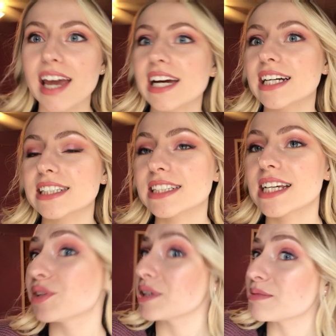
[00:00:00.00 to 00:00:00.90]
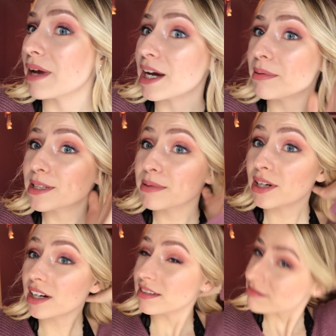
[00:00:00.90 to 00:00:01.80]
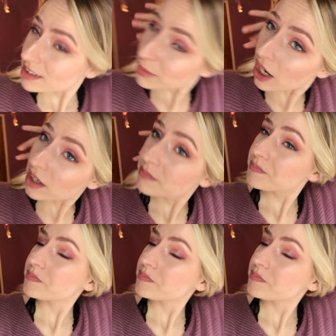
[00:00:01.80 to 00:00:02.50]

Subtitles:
and so this makeup has been on for about